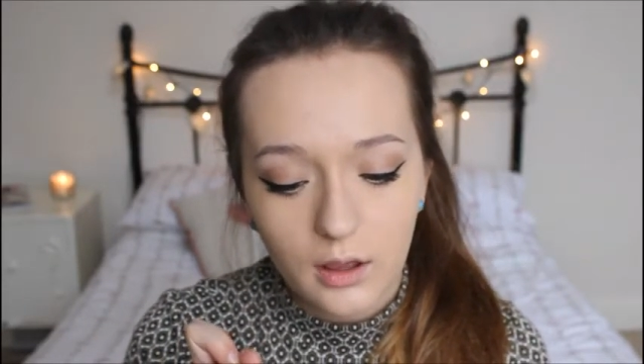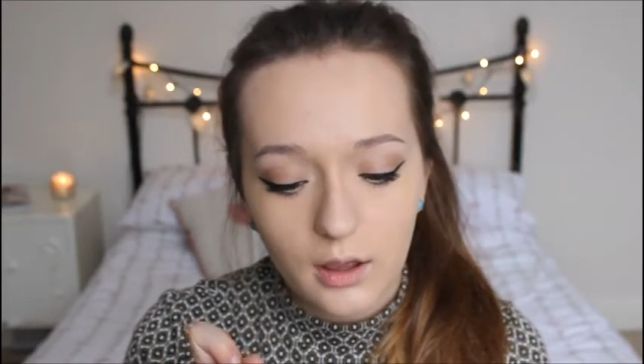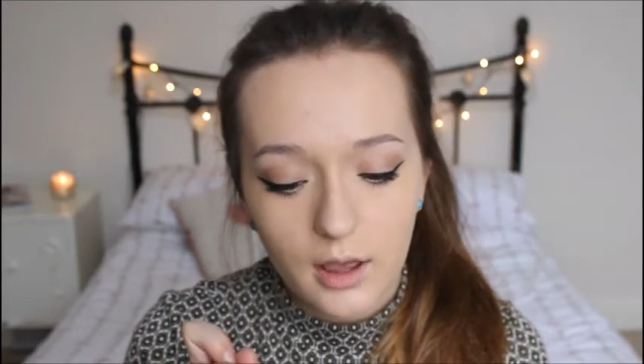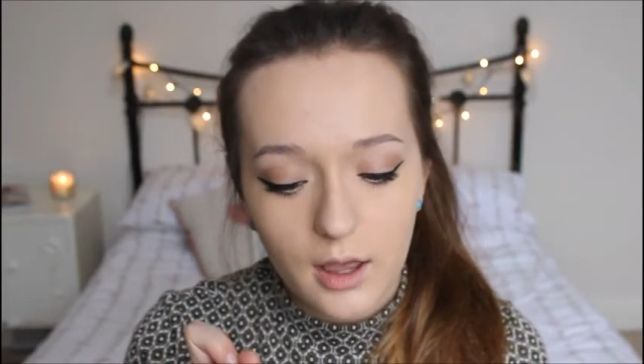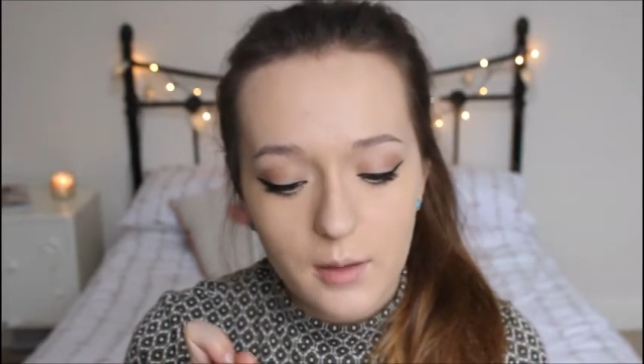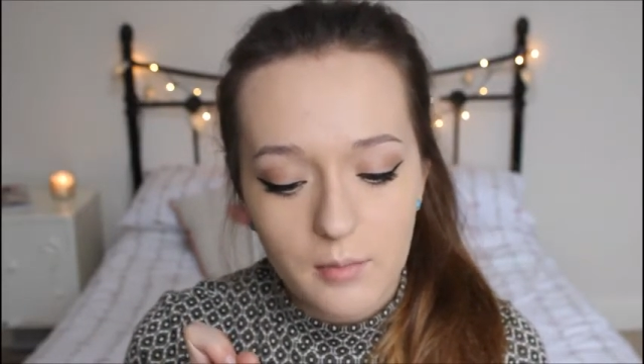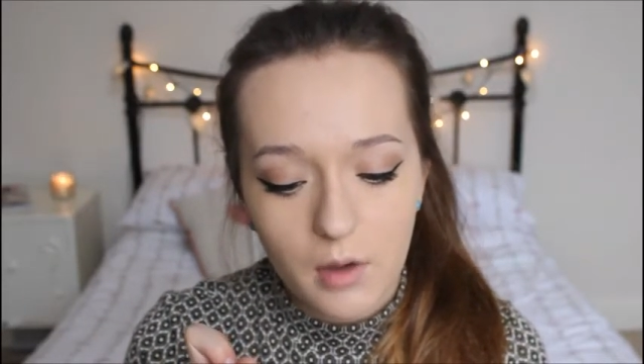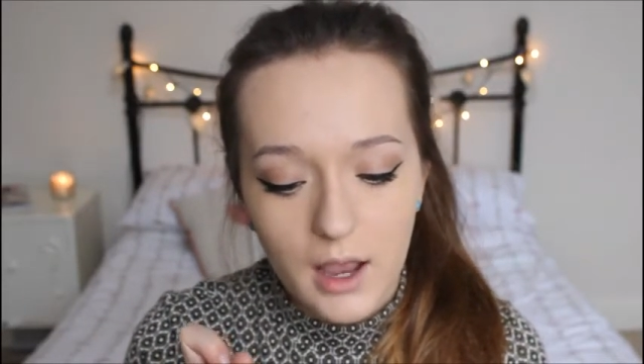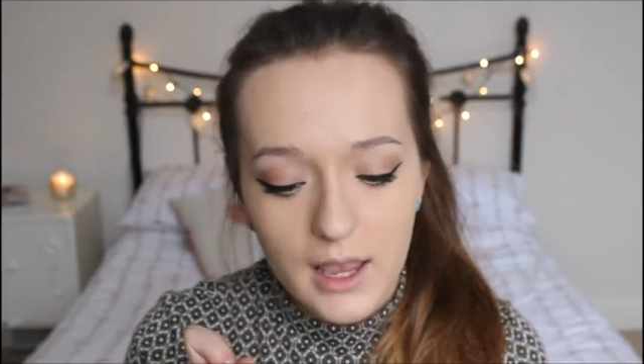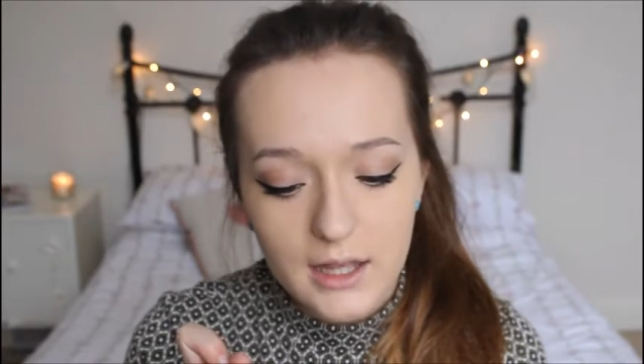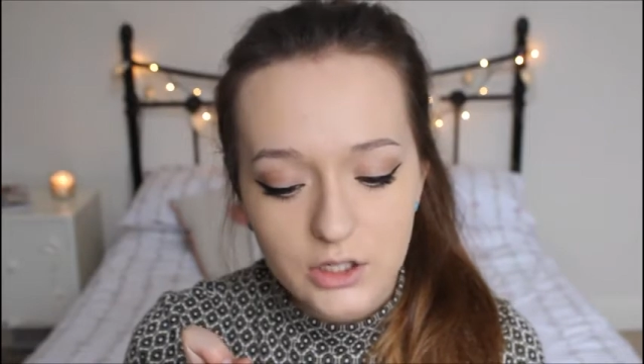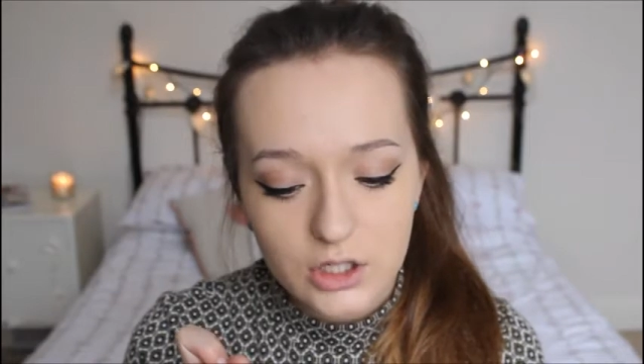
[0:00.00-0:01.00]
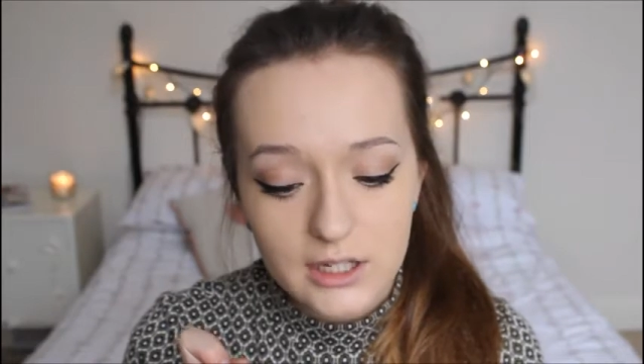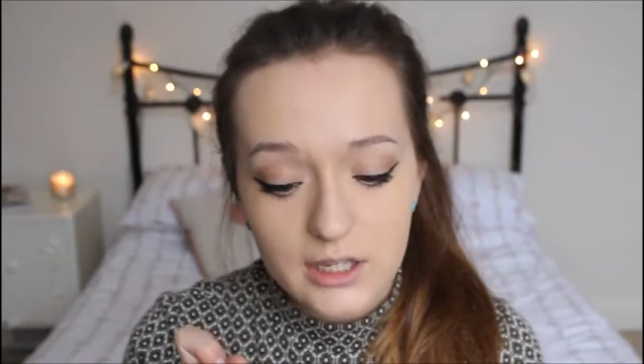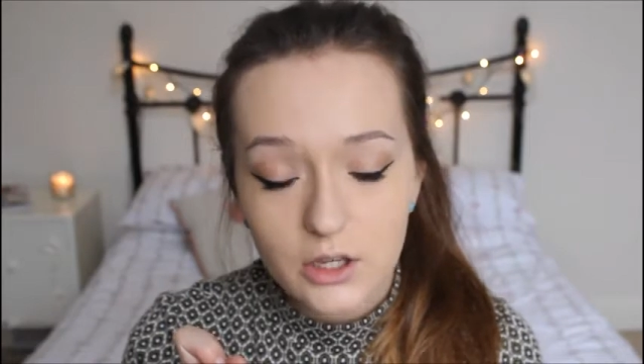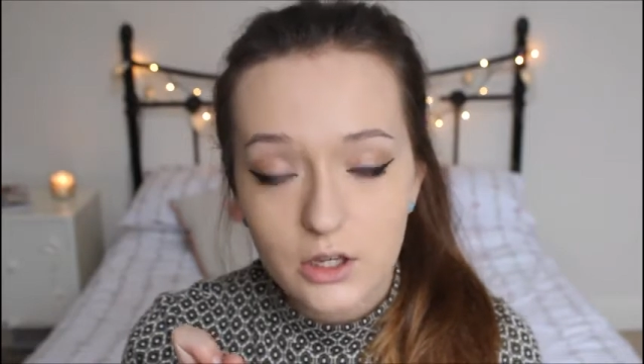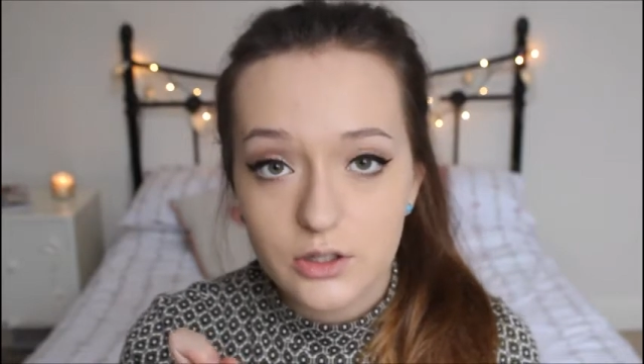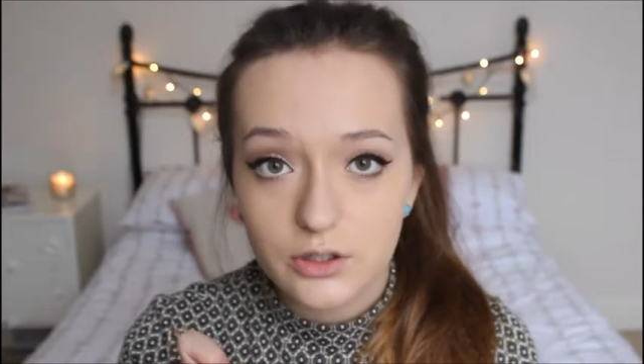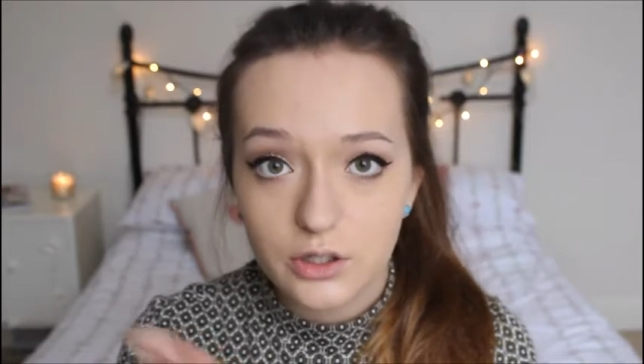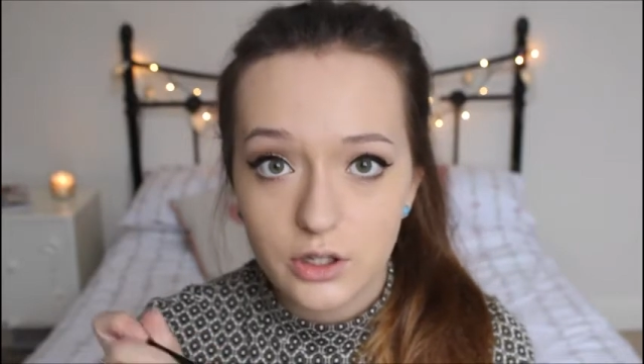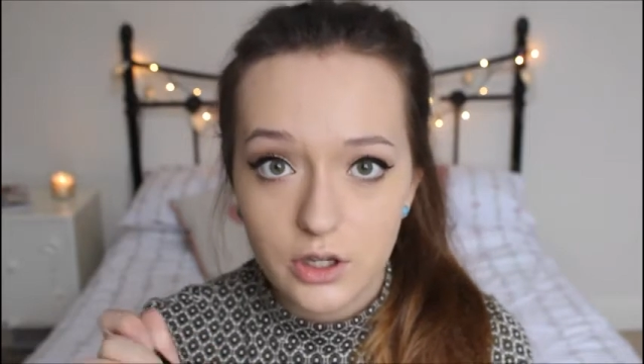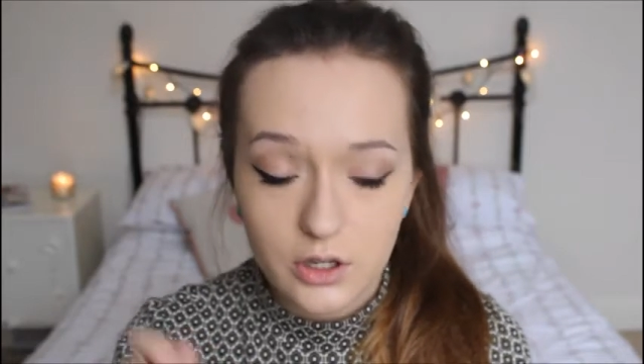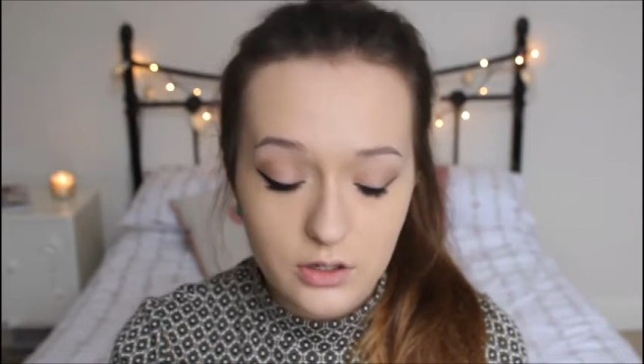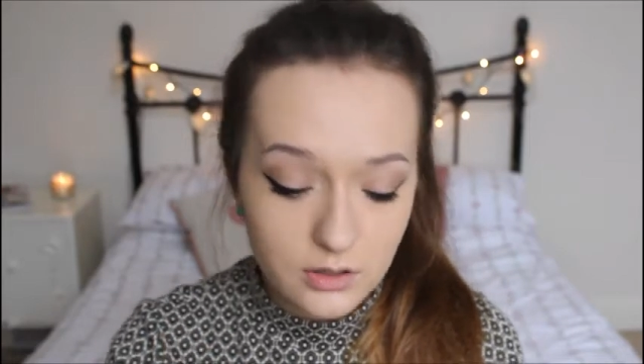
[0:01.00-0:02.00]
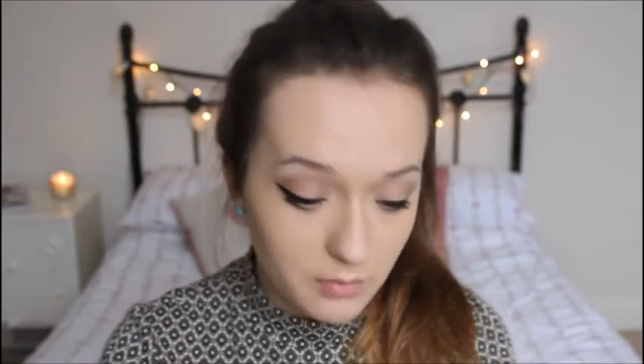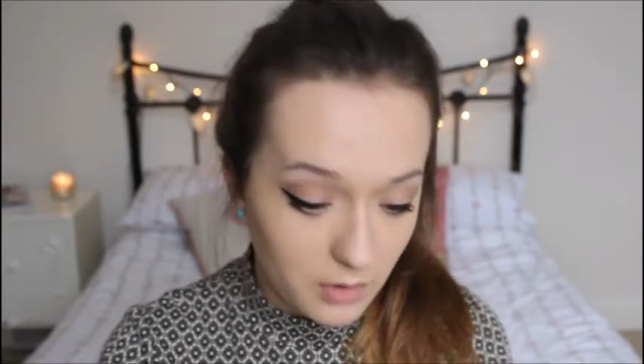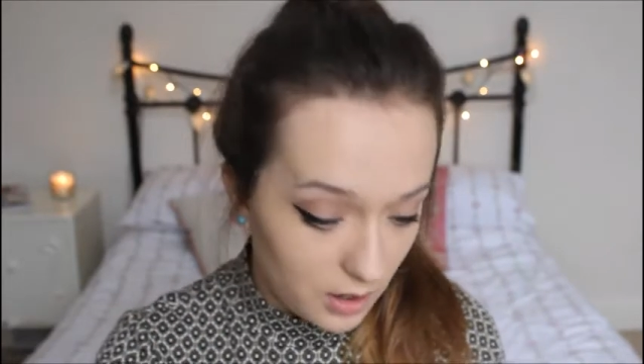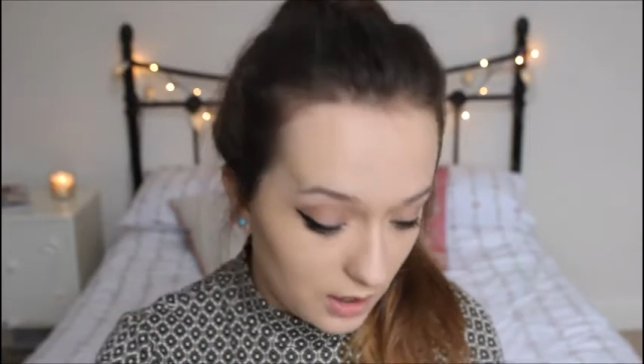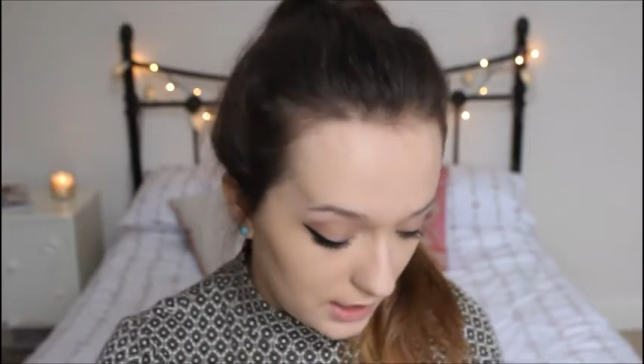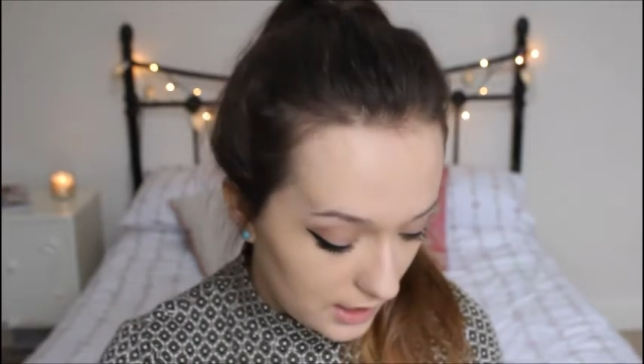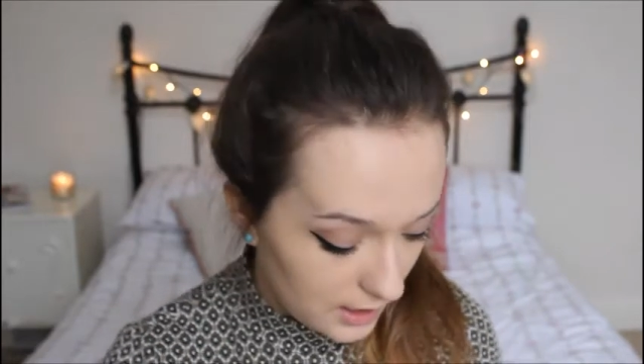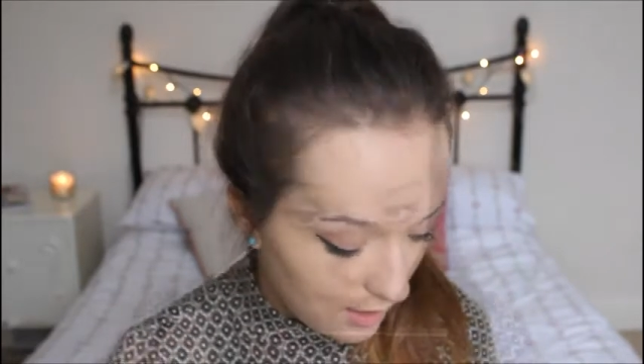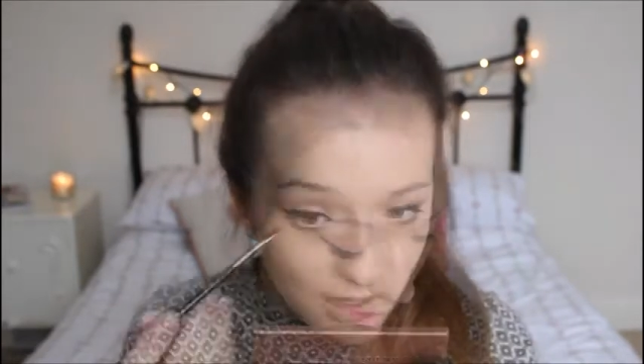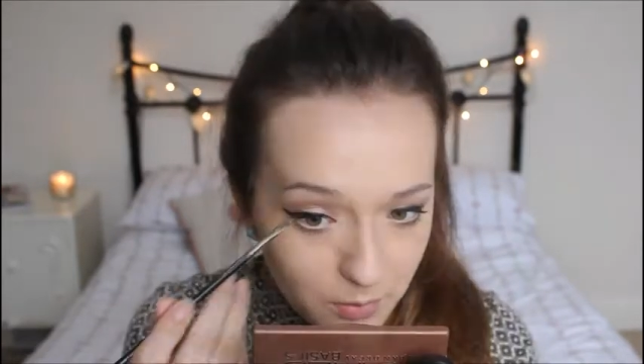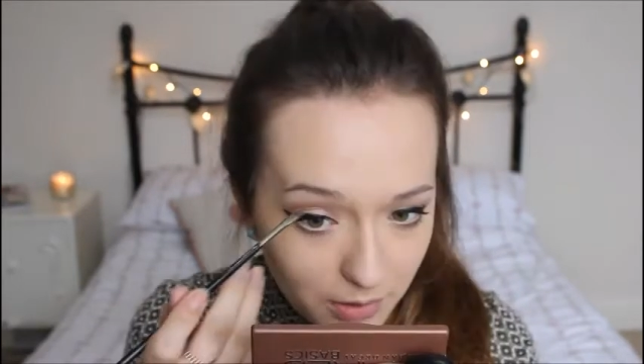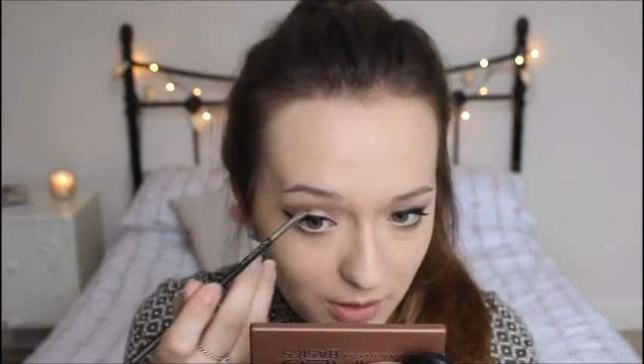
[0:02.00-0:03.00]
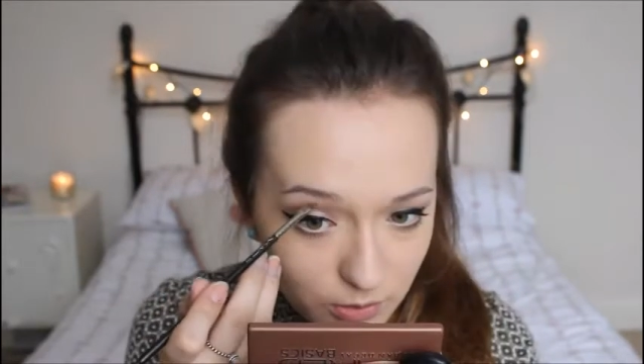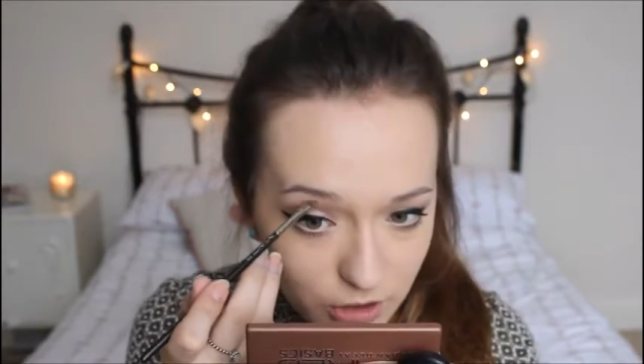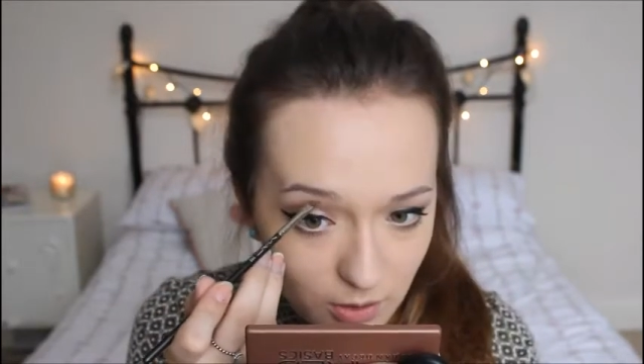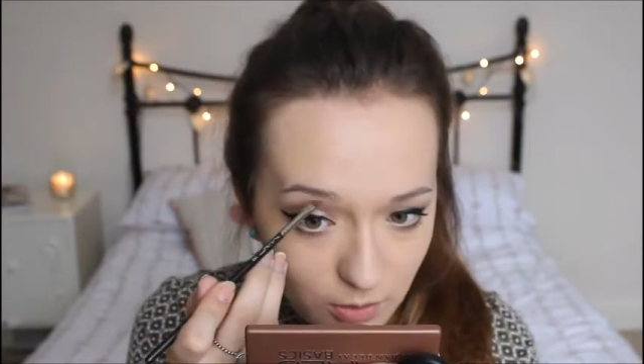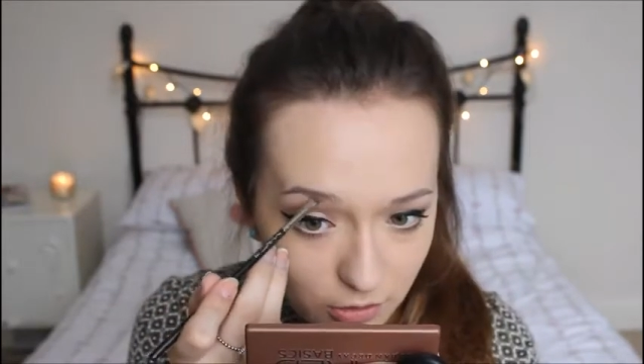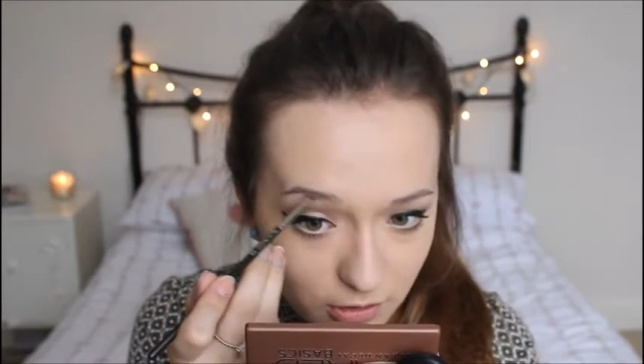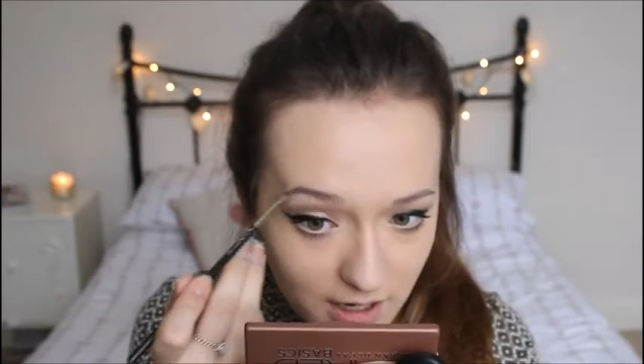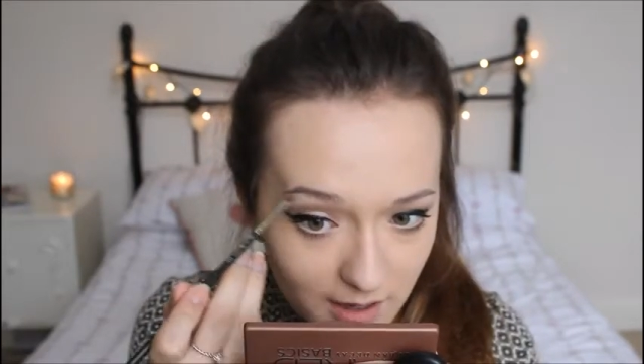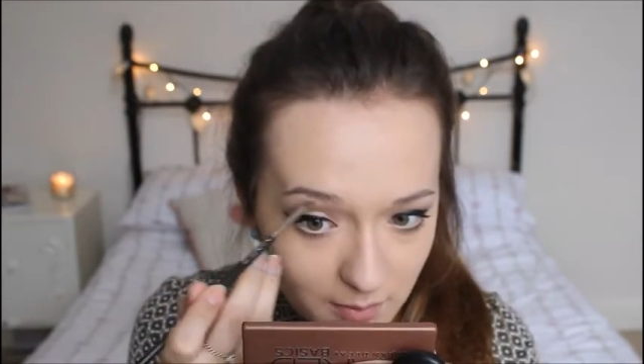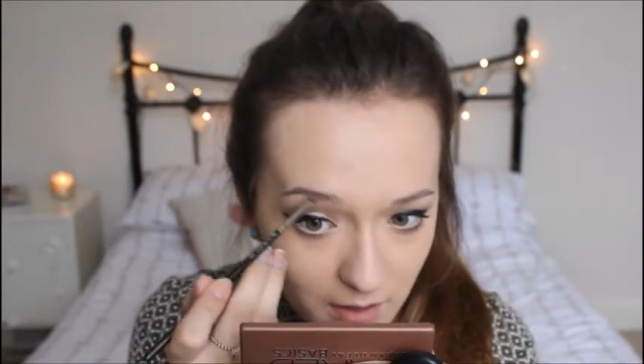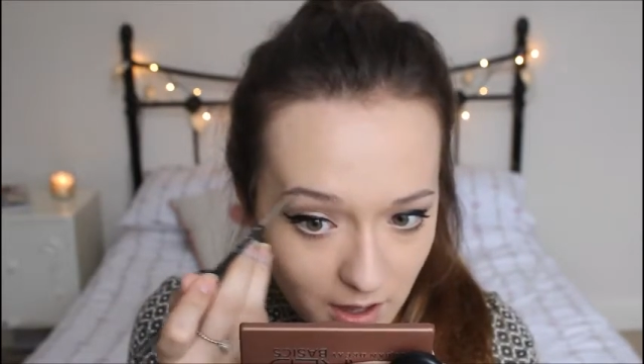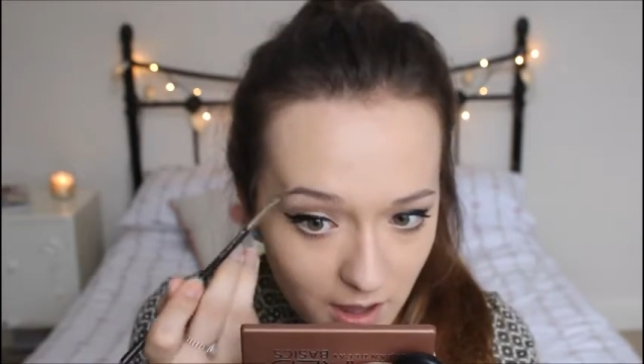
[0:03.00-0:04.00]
I actually used to use my brow gel cream,